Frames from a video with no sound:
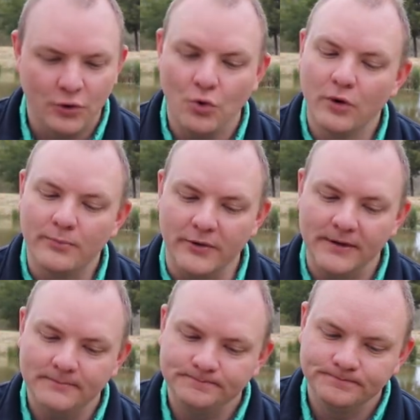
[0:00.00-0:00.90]

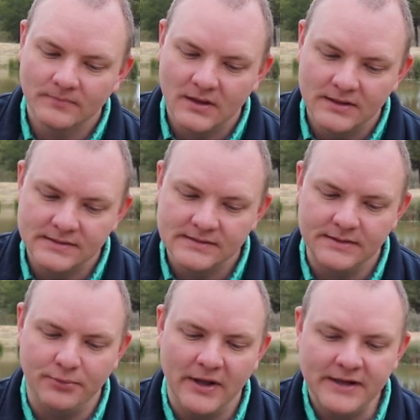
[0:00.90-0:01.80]
Corporate.
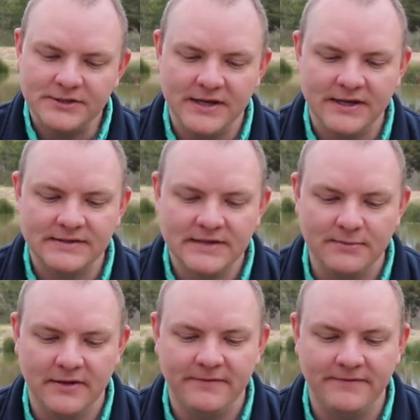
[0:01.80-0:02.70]
Supply chains
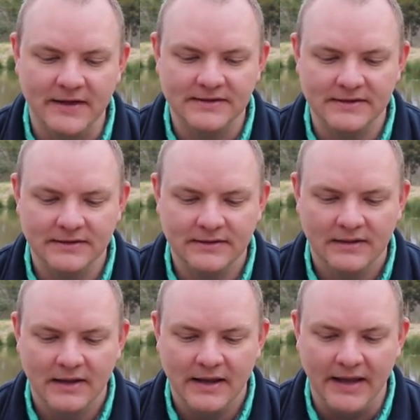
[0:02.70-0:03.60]
can be affected
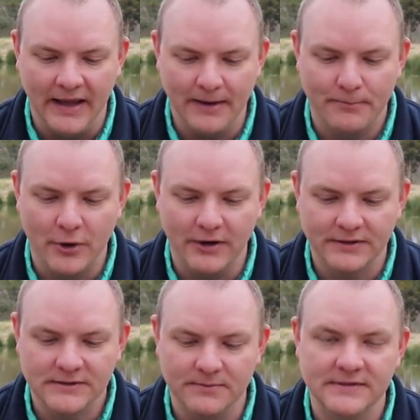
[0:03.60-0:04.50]
and
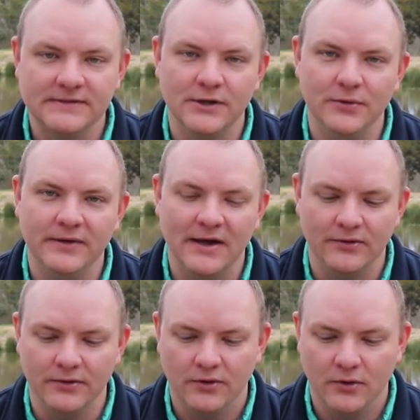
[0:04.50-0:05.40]
products can be slowed
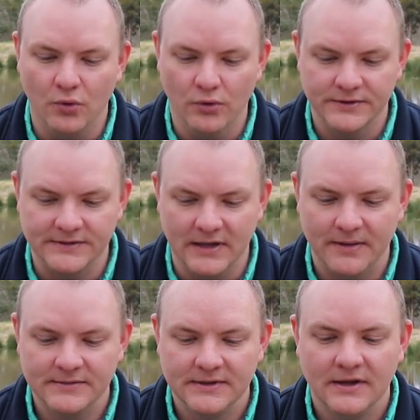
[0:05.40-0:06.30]
down or
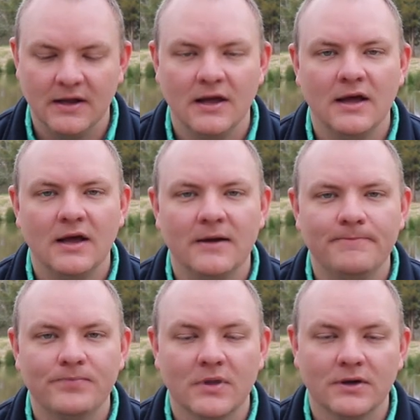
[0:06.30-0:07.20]
stopped.
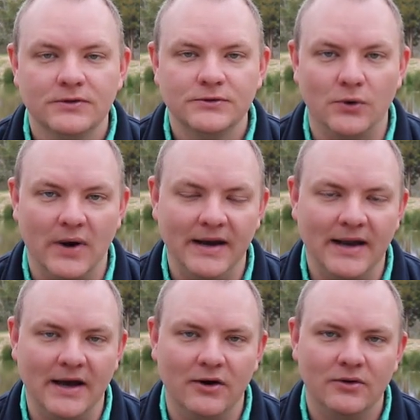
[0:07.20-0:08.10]
So right
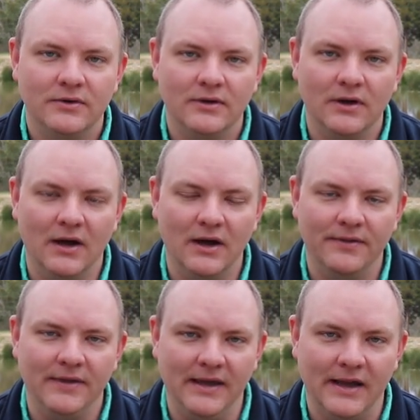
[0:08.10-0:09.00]
now, uh,
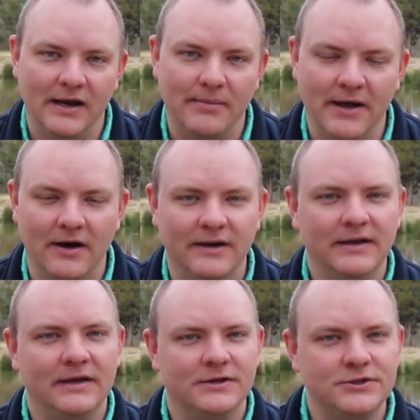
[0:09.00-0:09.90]
the
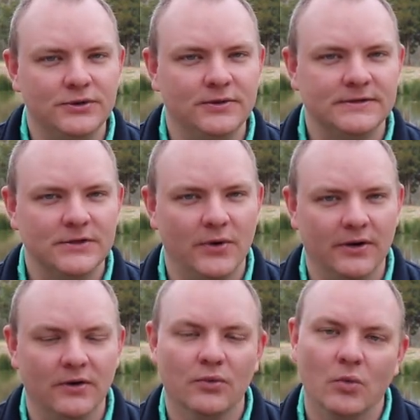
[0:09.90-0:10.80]
antibiotic issue that's
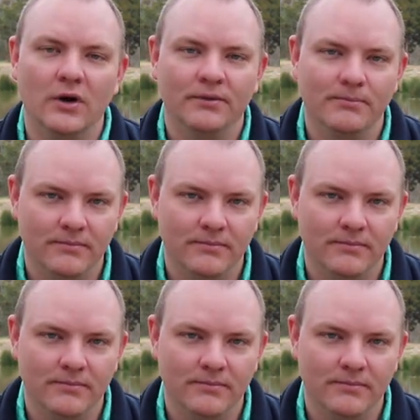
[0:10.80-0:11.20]
going, or well,